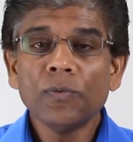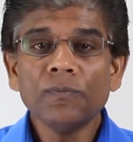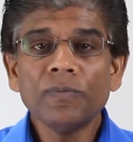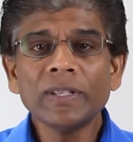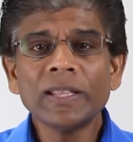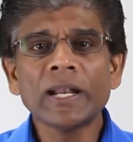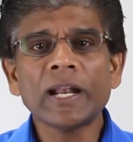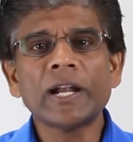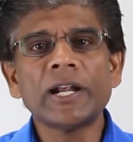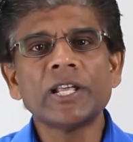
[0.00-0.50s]

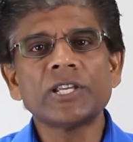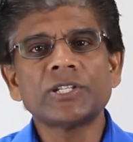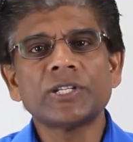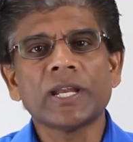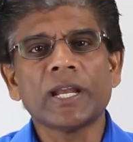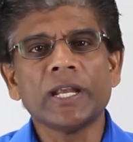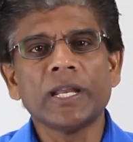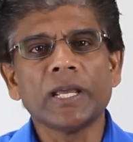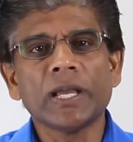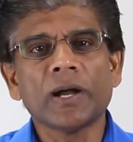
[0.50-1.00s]
With an
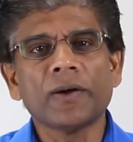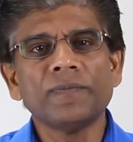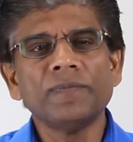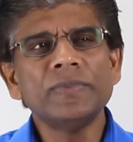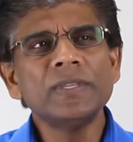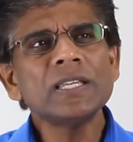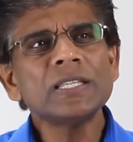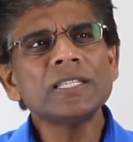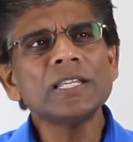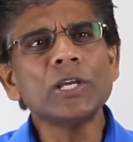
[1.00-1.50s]
understanding of
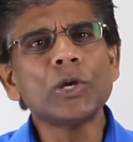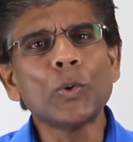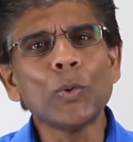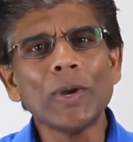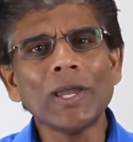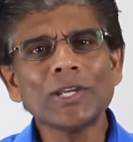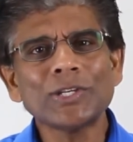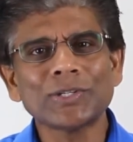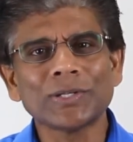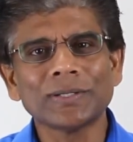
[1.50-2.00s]
this
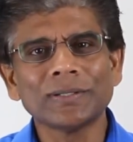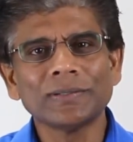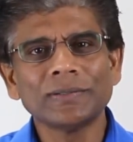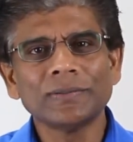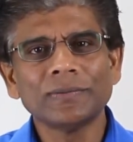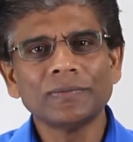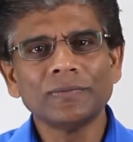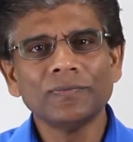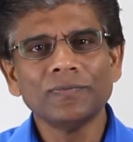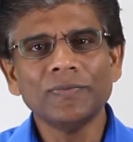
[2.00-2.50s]
equation,
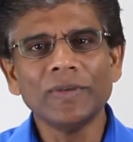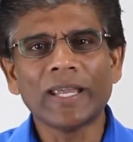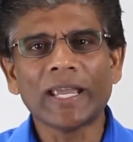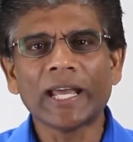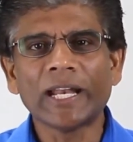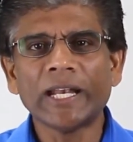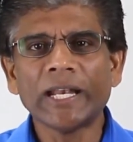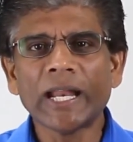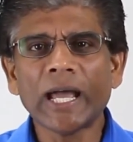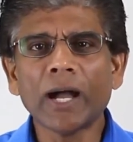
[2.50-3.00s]
we
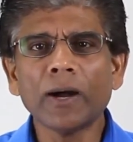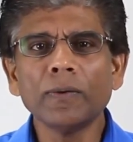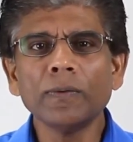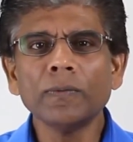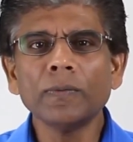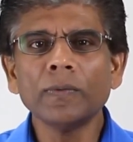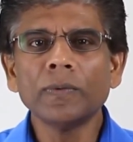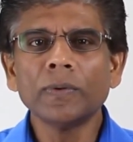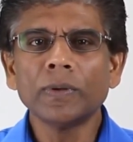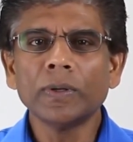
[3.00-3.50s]
can
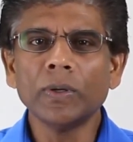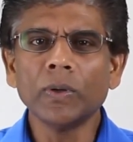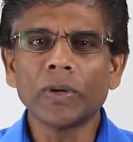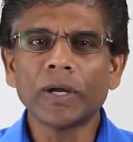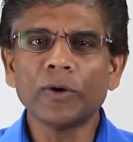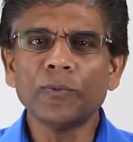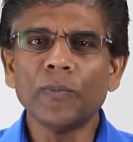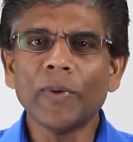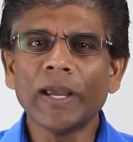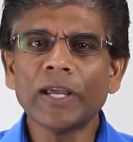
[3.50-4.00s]
now look
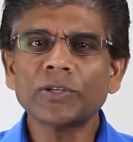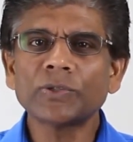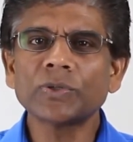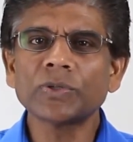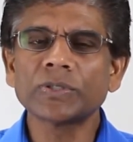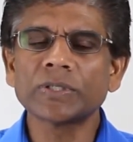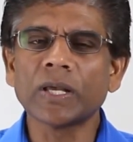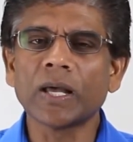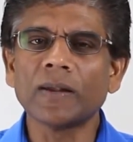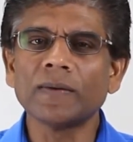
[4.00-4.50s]
at ways to
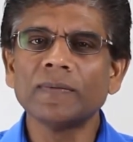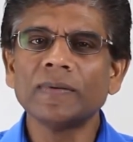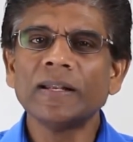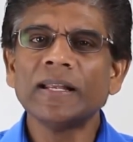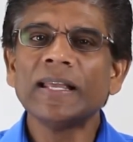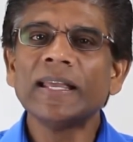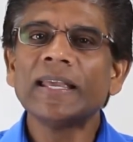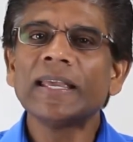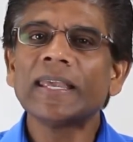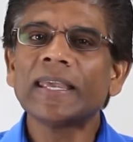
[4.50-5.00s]
solve
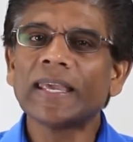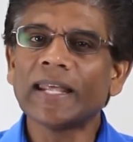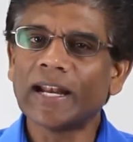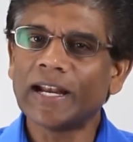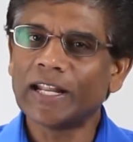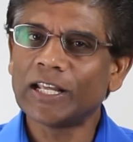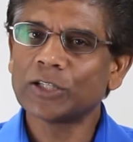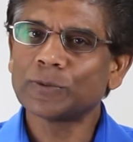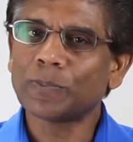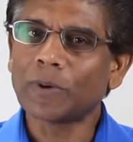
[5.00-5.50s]

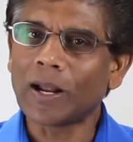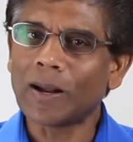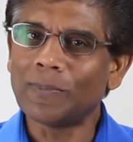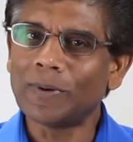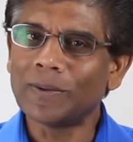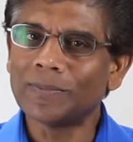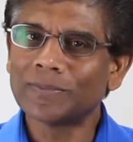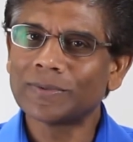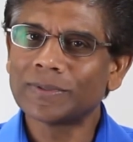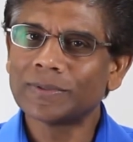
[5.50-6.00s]
kinetics
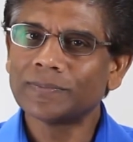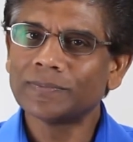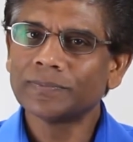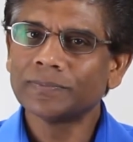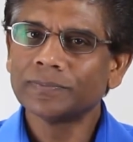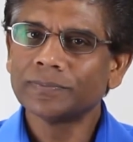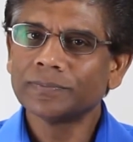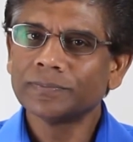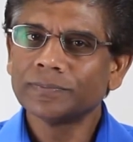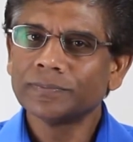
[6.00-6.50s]
problems.
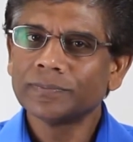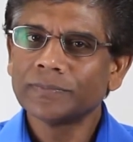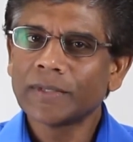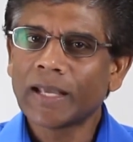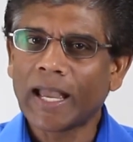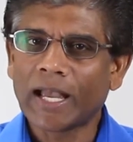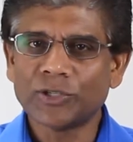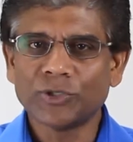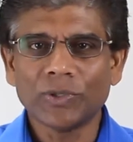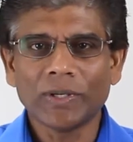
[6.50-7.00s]

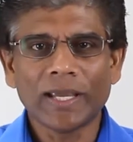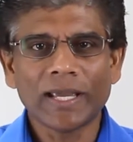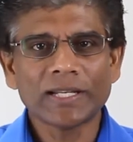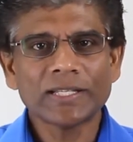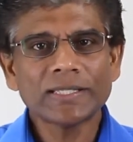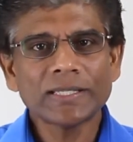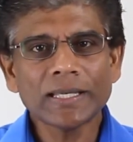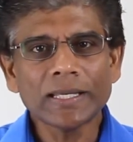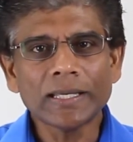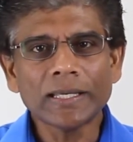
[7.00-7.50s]
As you can
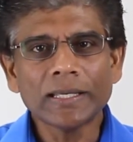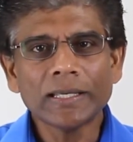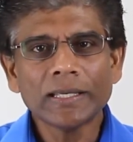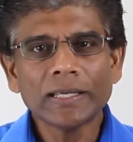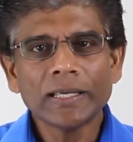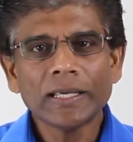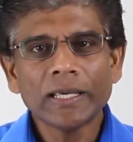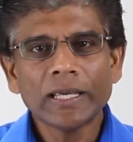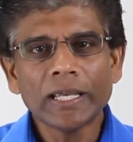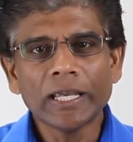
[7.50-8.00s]
see,
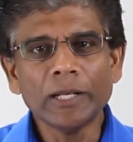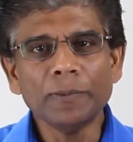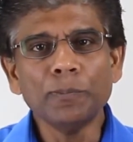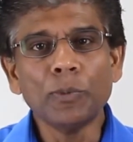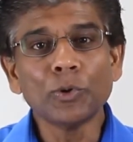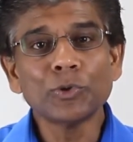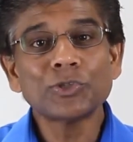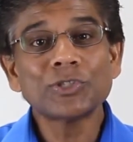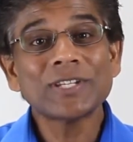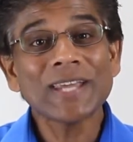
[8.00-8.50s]
in
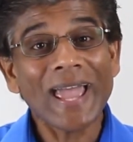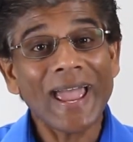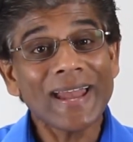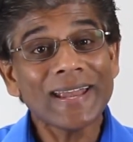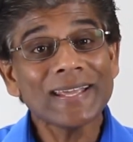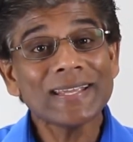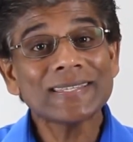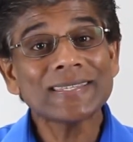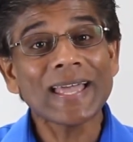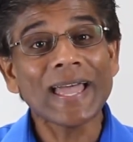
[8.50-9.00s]
both
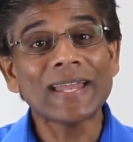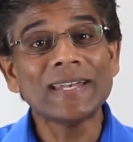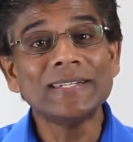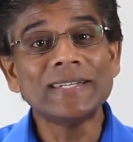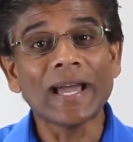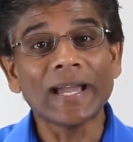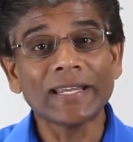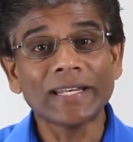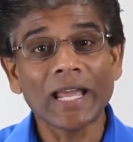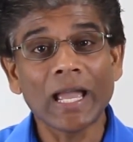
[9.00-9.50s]
statics and
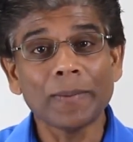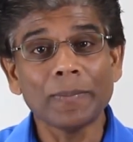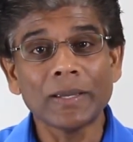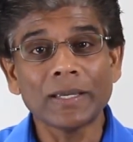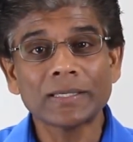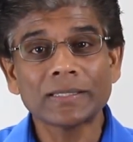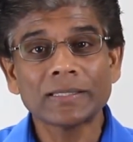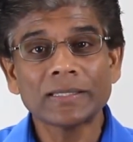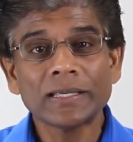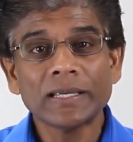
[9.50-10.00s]

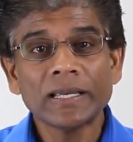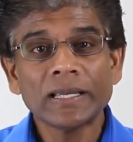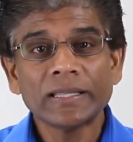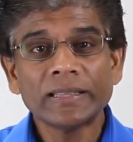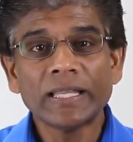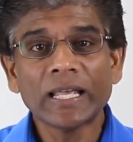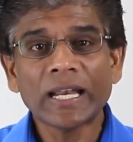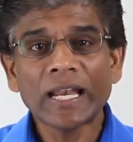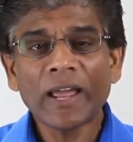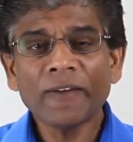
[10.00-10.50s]
dynamics,
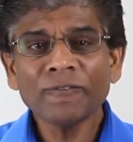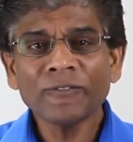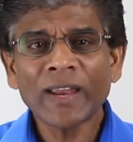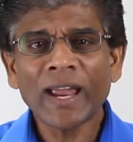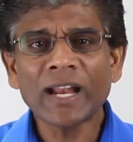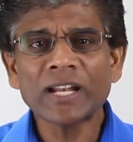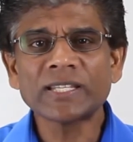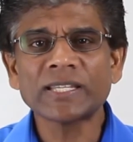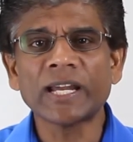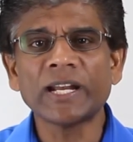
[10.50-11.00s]
the
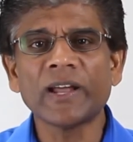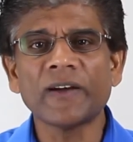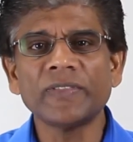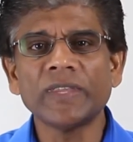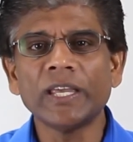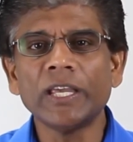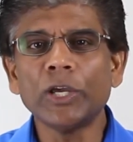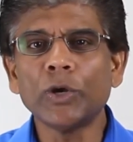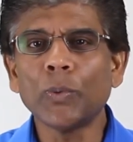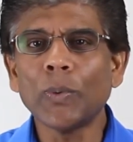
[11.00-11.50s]
left-hand side of
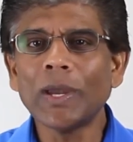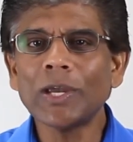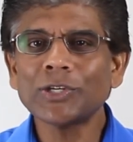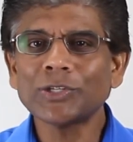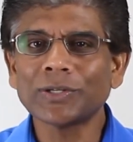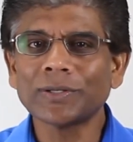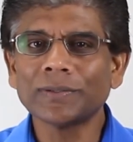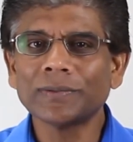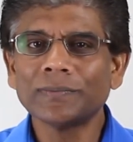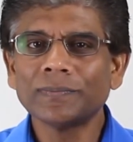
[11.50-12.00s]
the
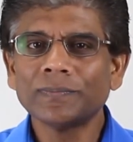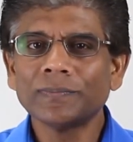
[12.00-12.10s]
equation,